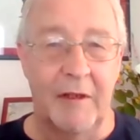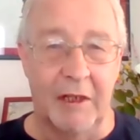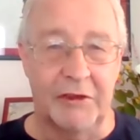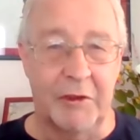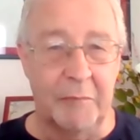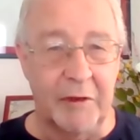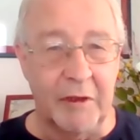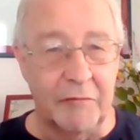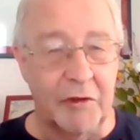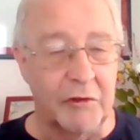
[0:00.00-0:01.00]
That's
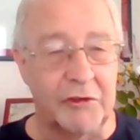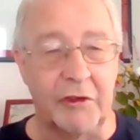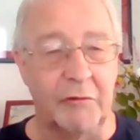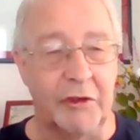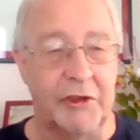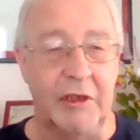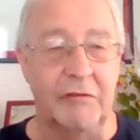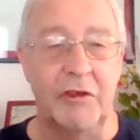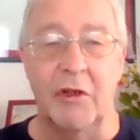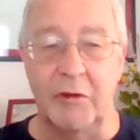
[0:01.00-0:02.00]
something, of course, that
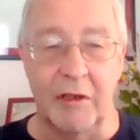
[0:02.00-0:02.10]
receives no